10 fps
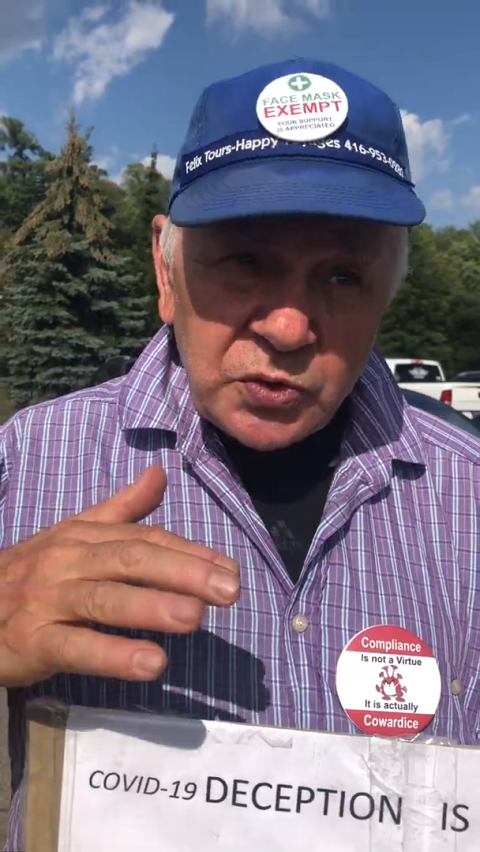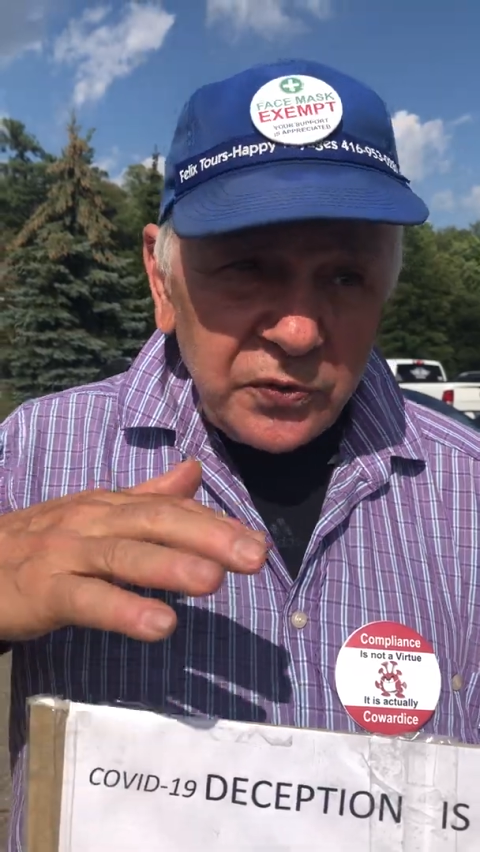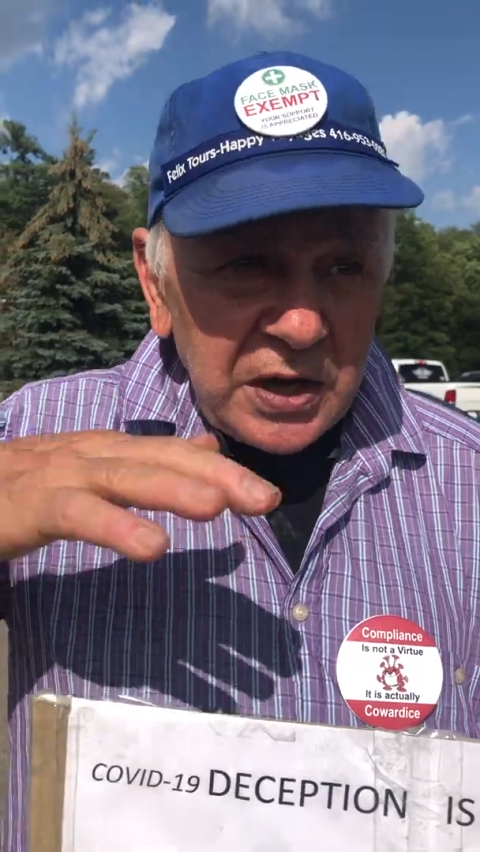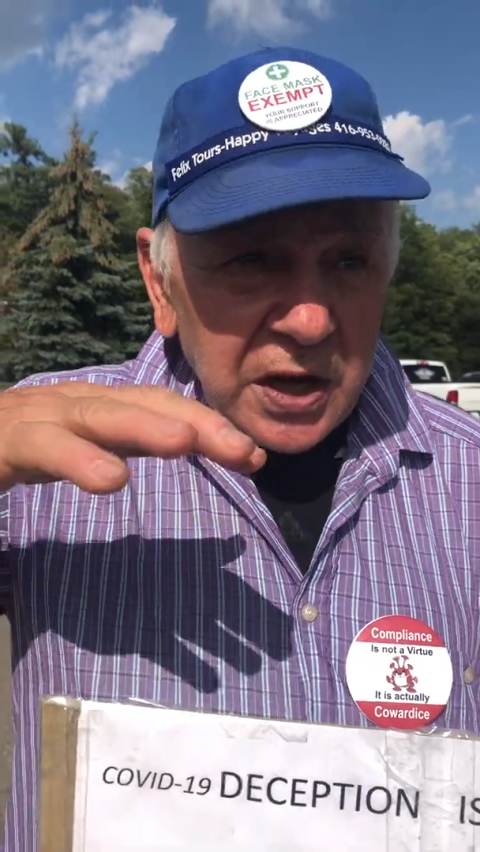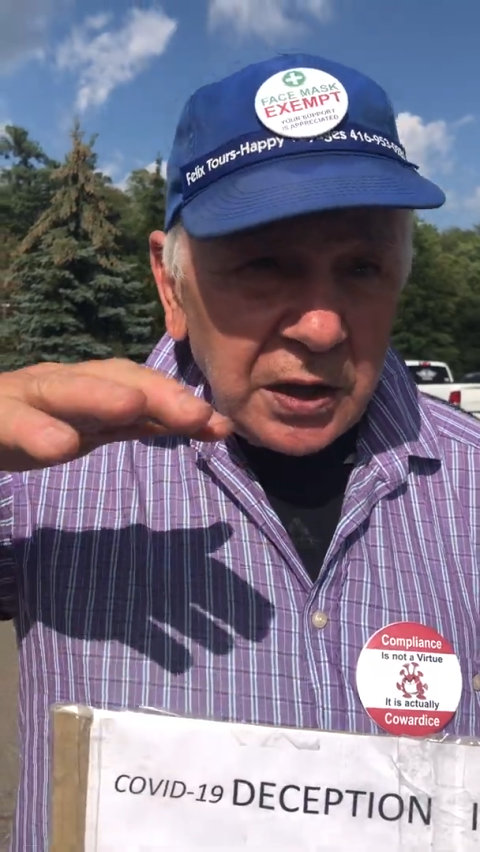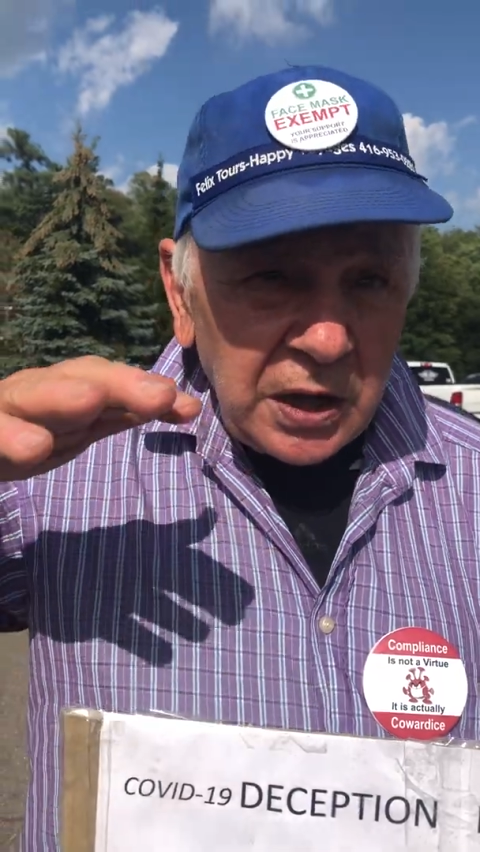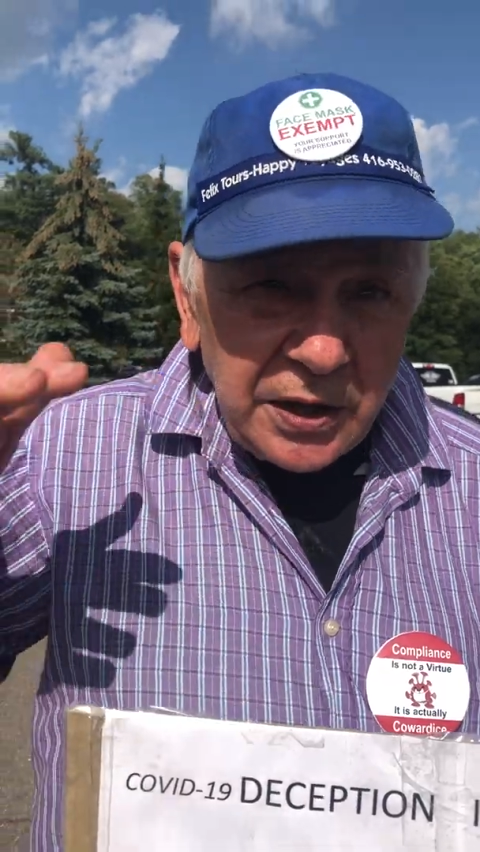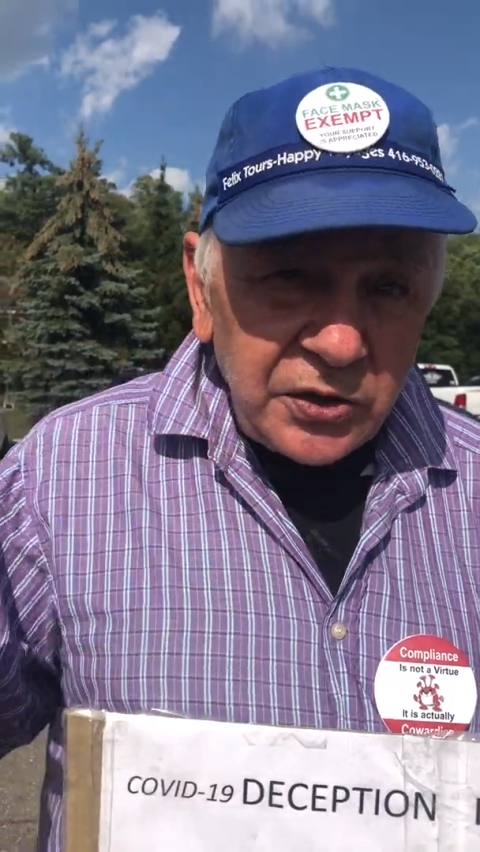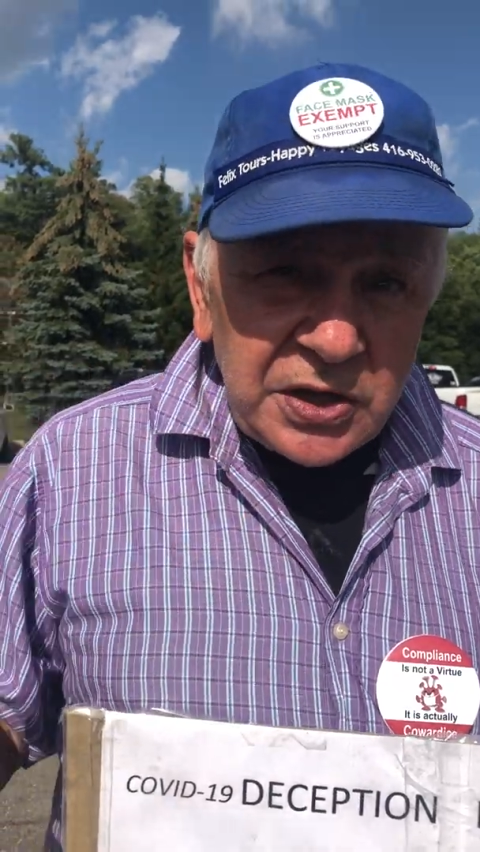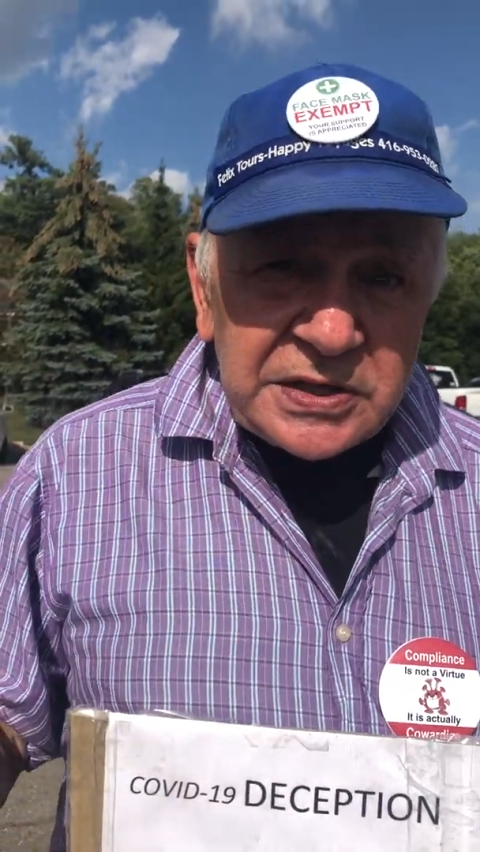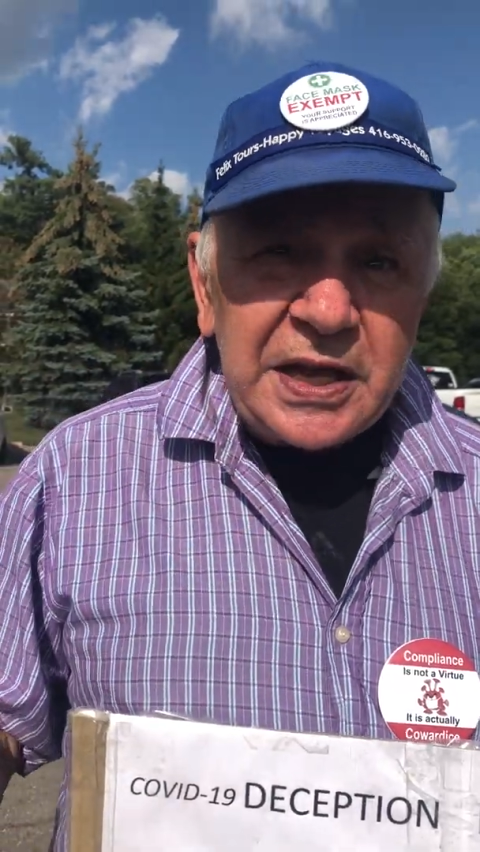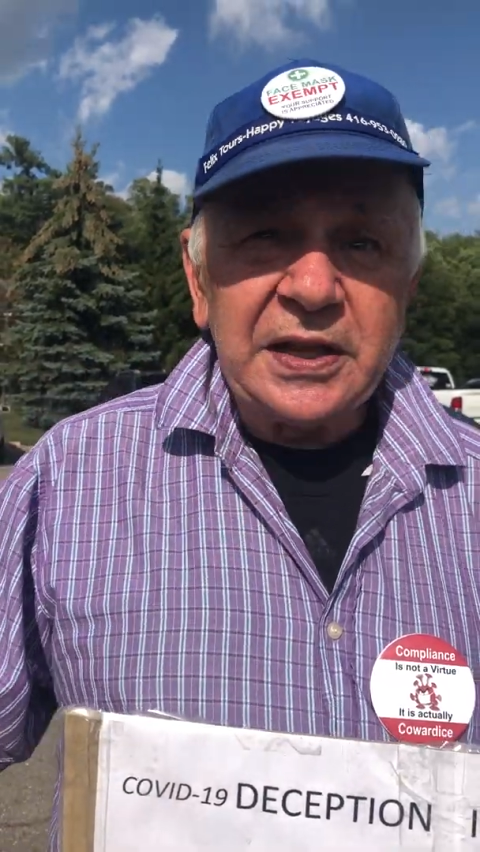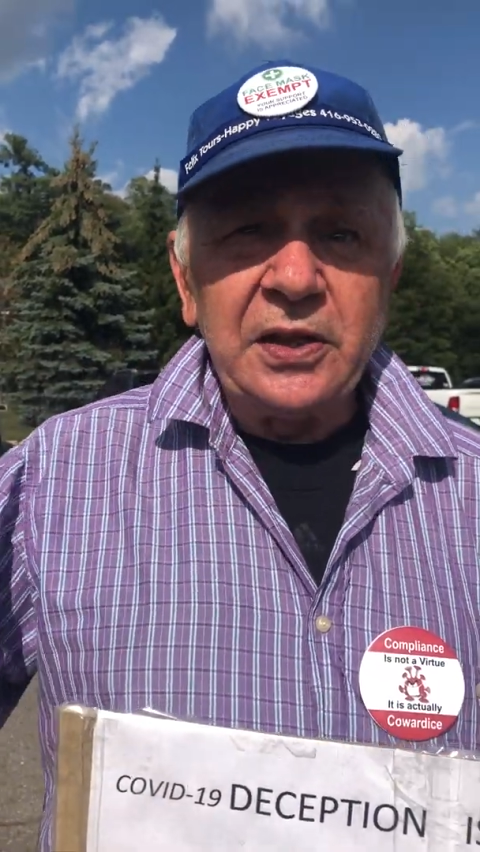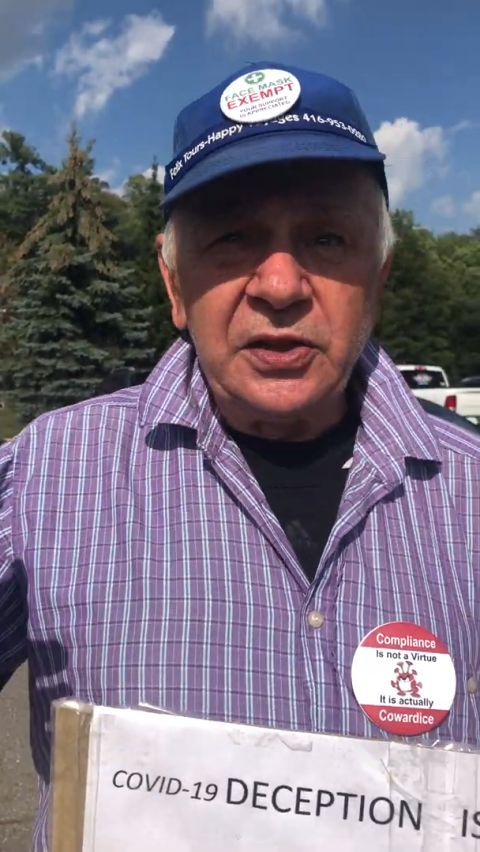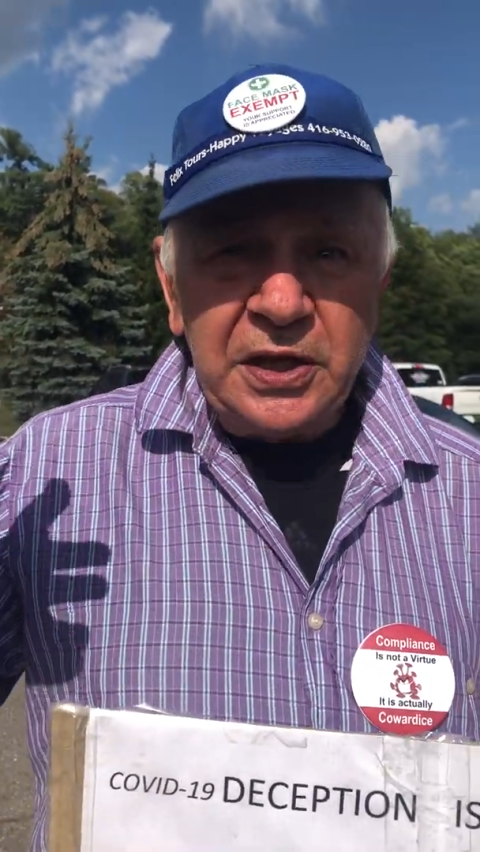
of the countries that